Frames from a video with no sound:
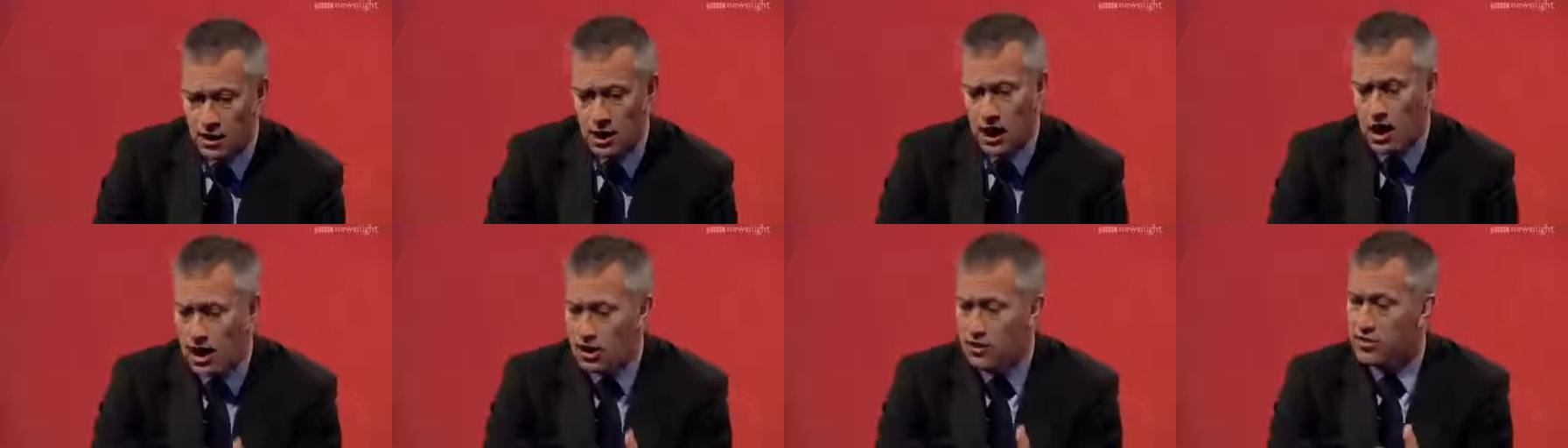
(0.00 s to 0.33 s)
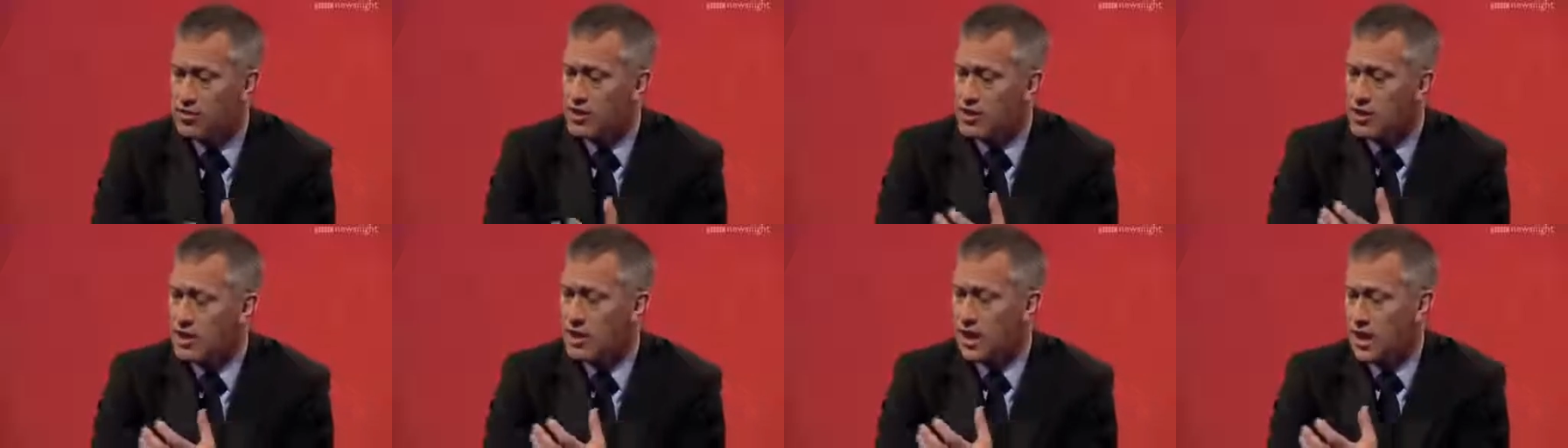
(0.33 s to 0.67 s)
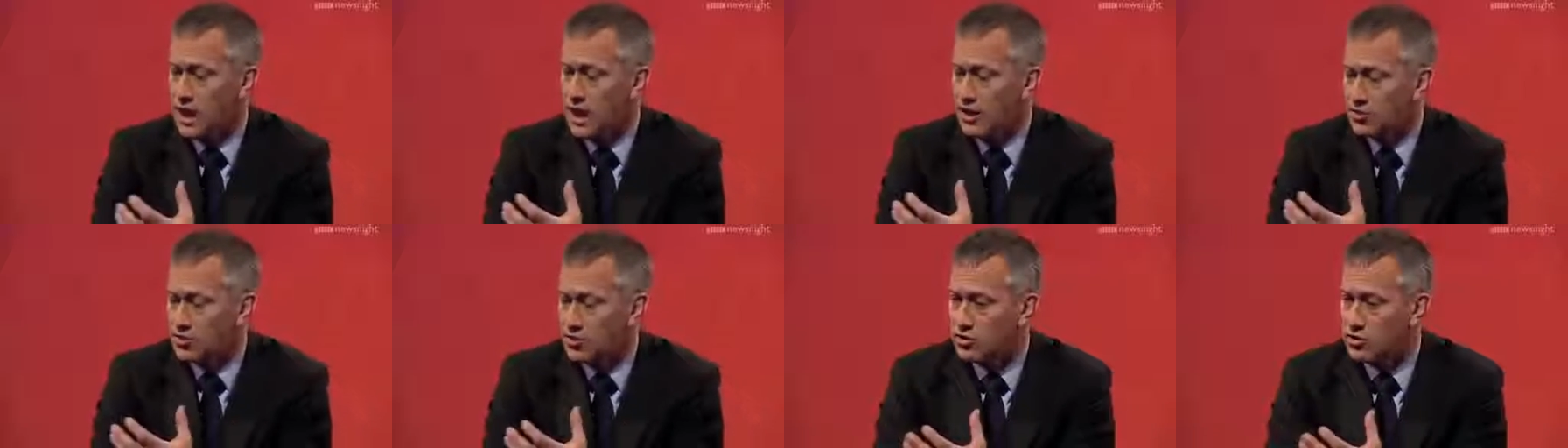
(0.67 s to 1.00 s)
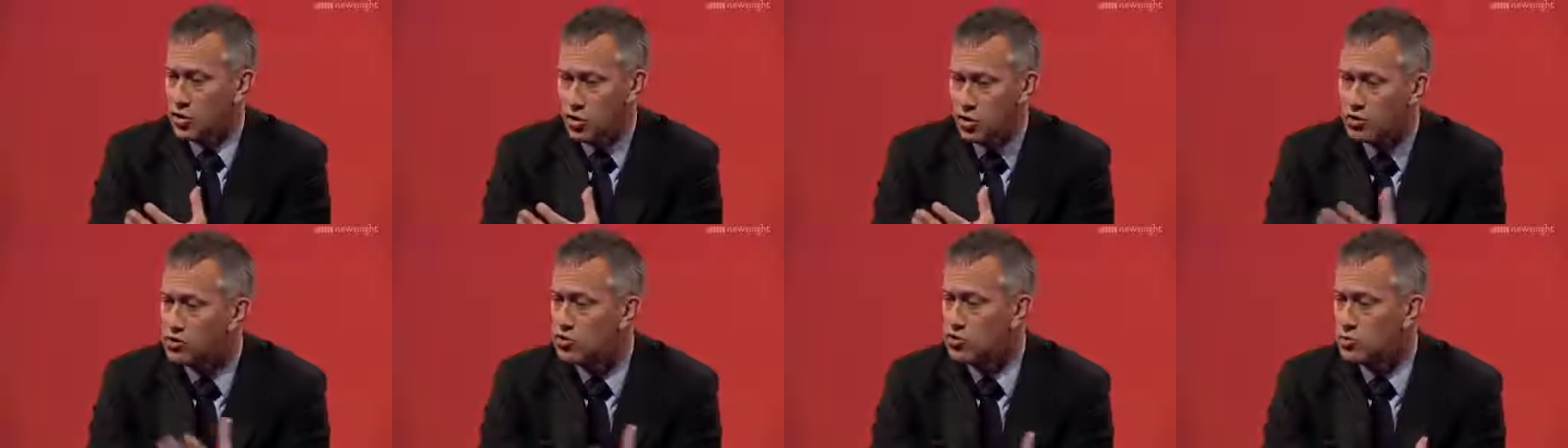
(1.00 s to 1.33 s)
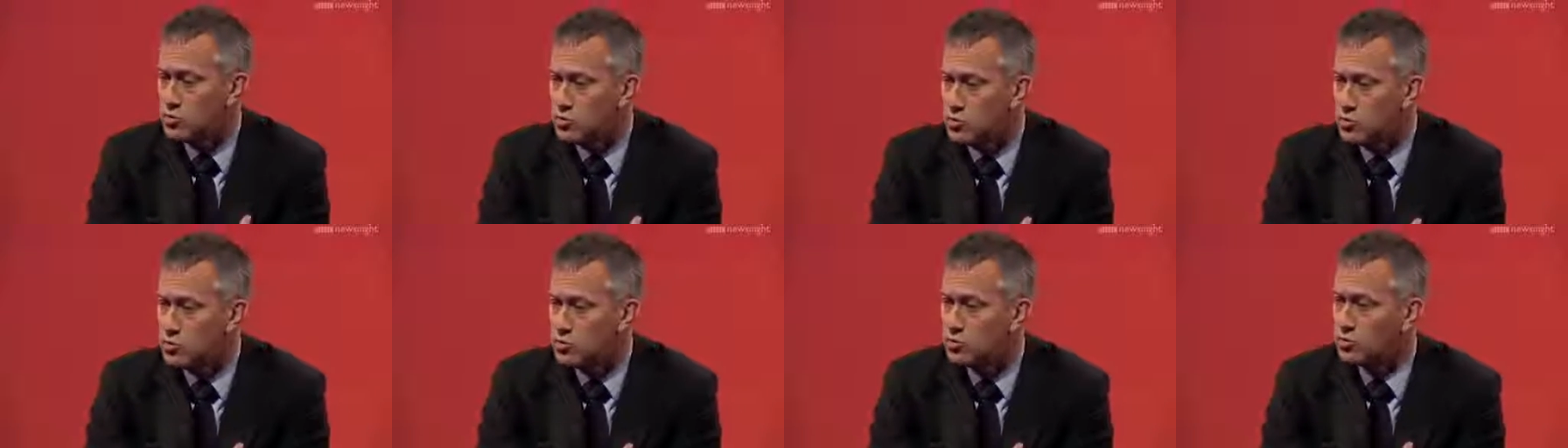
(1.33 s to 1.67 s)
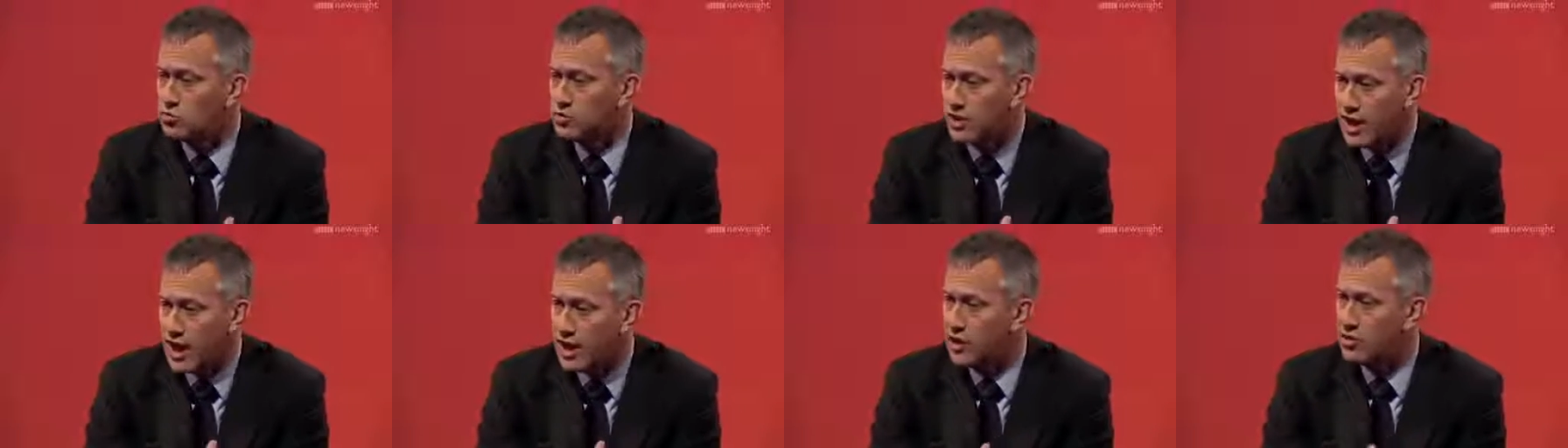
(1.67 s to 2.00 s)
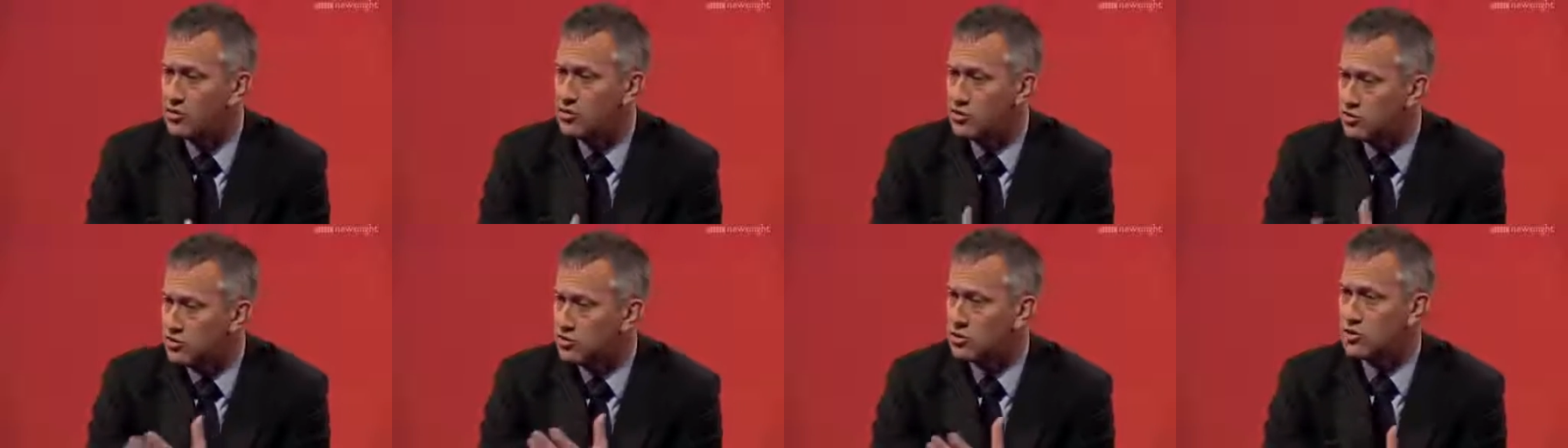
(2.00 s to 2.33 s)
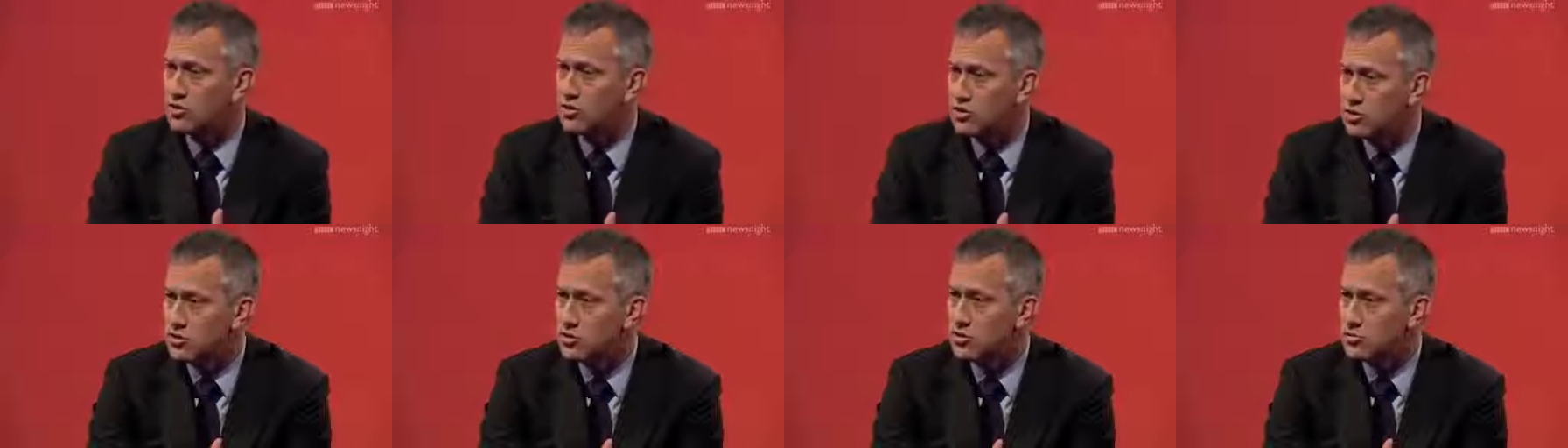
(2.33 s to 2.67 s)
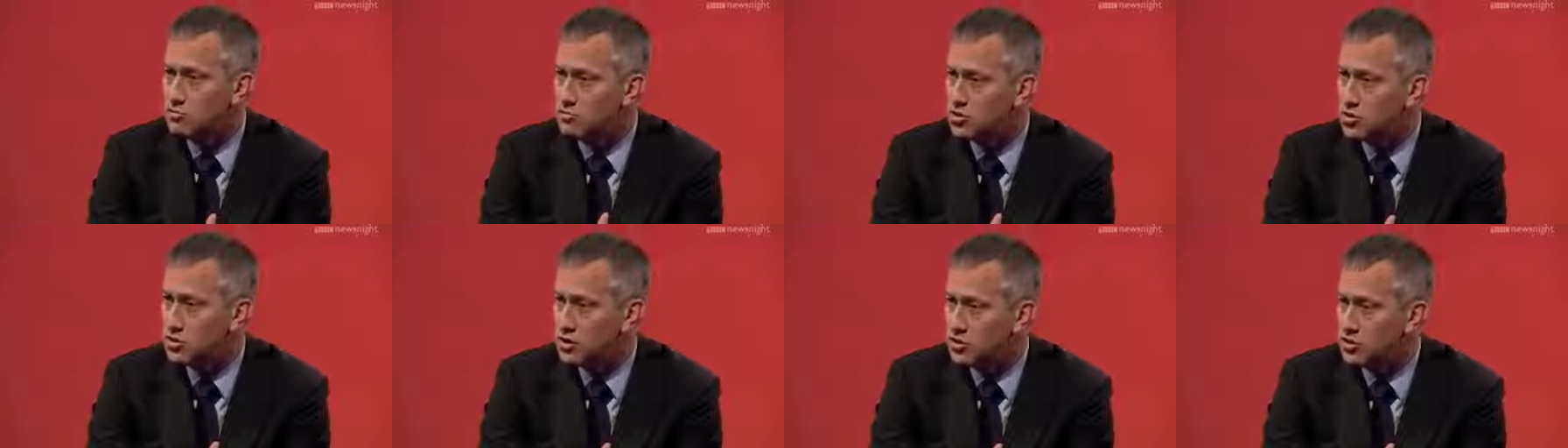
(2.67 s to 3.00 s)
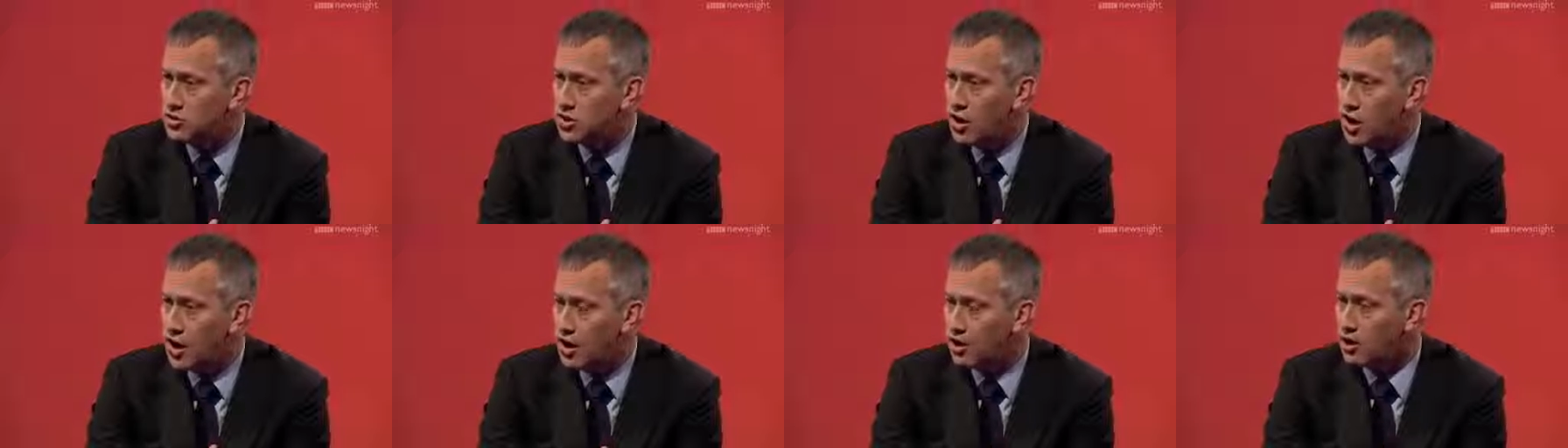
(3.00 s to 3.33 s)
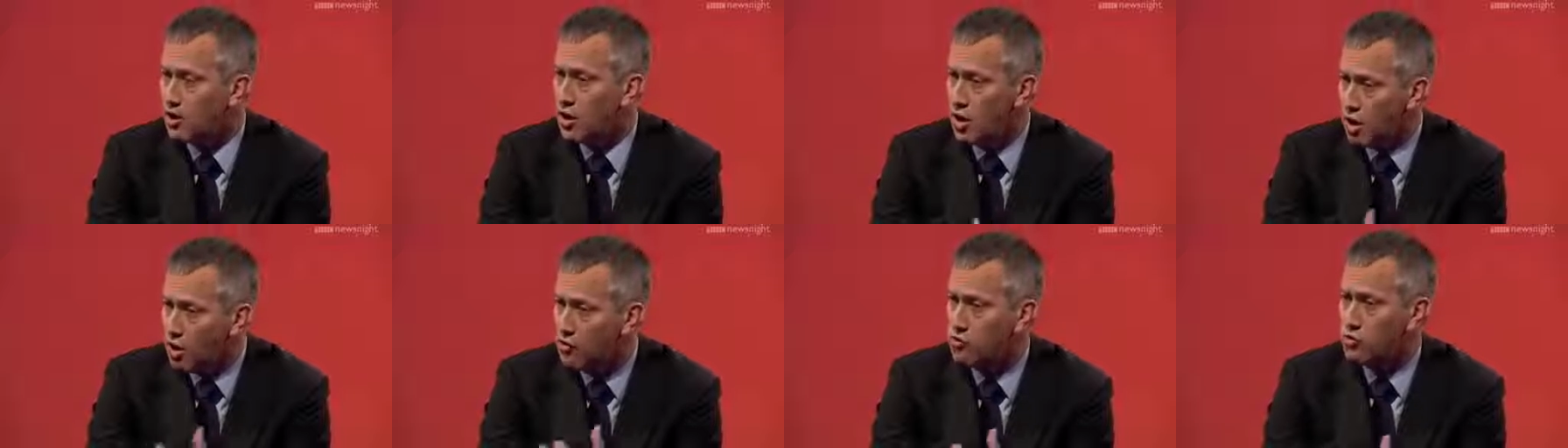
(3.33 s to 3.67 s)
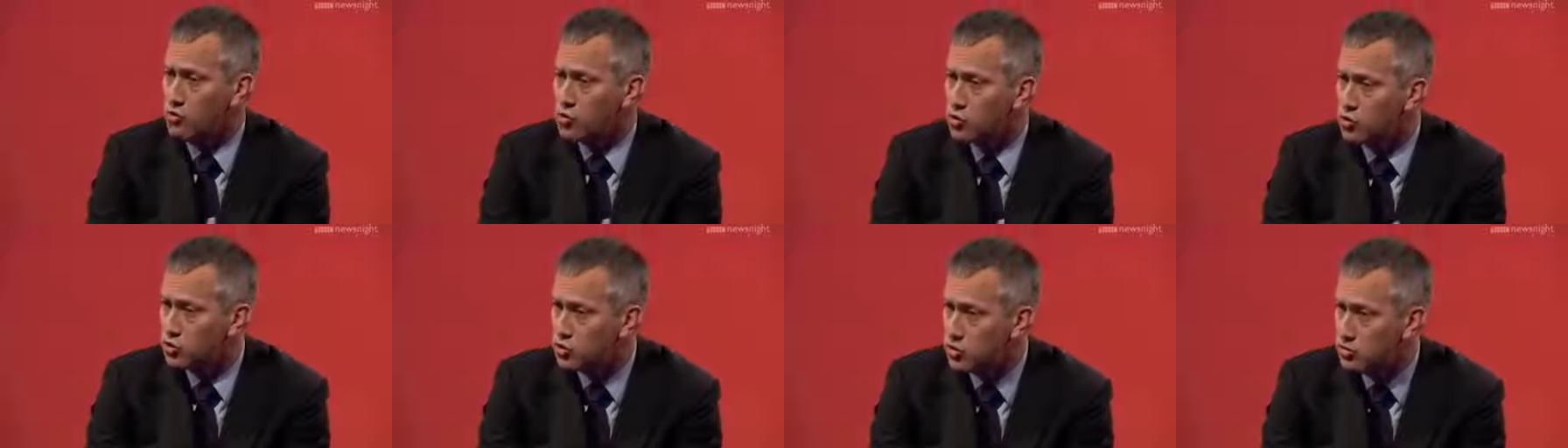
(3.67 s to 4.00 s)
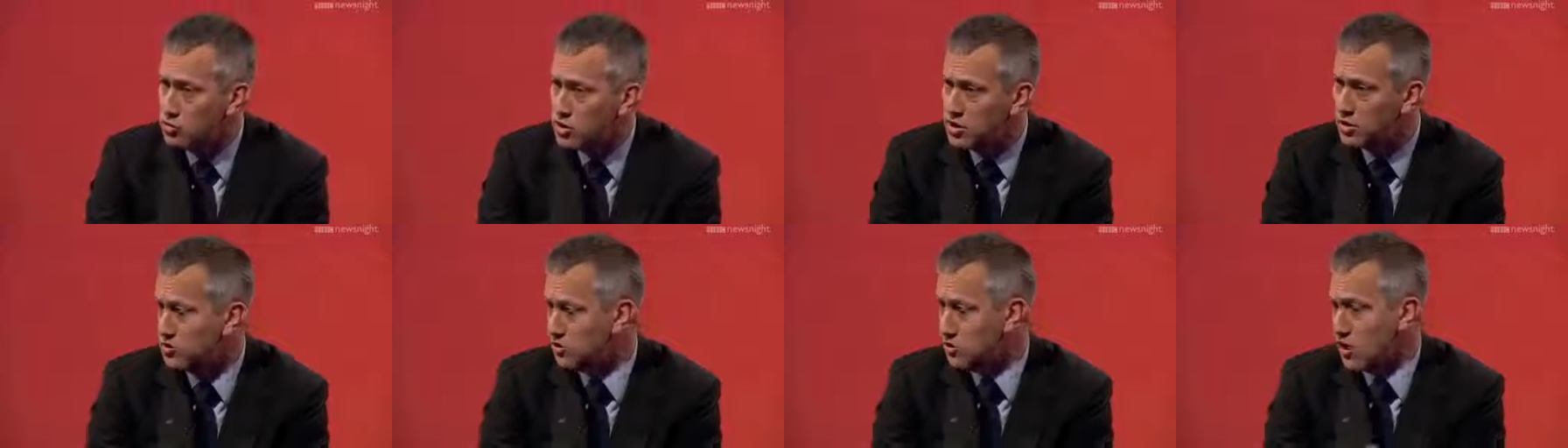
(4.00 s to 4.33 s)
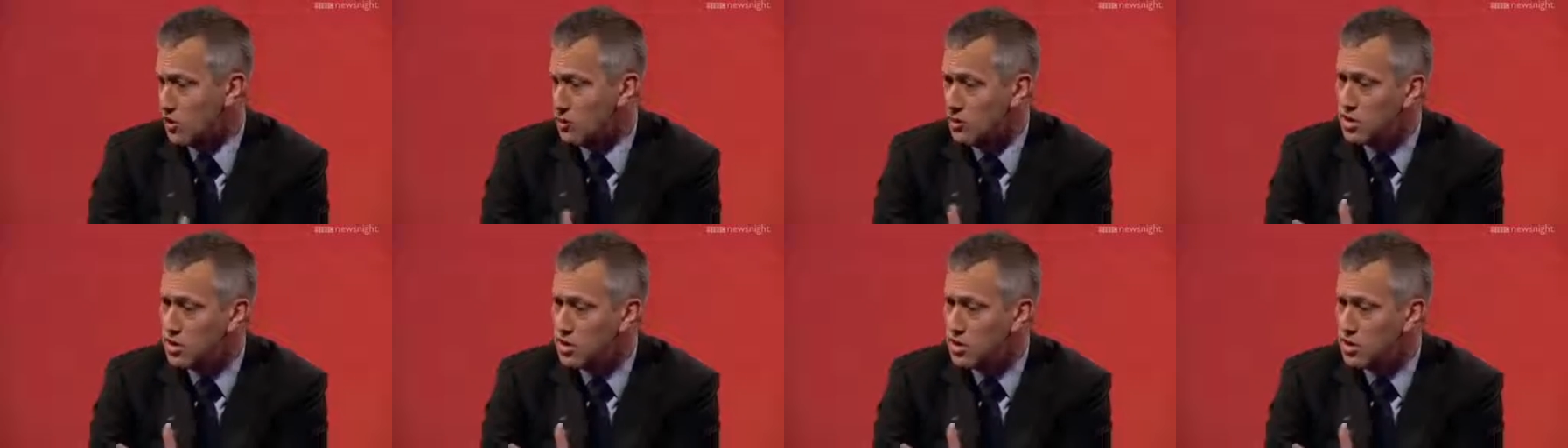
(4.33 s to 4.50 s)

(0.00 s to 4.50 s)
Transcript: Uh, I think as a contributor of calories into the British diet, uh, of course we must.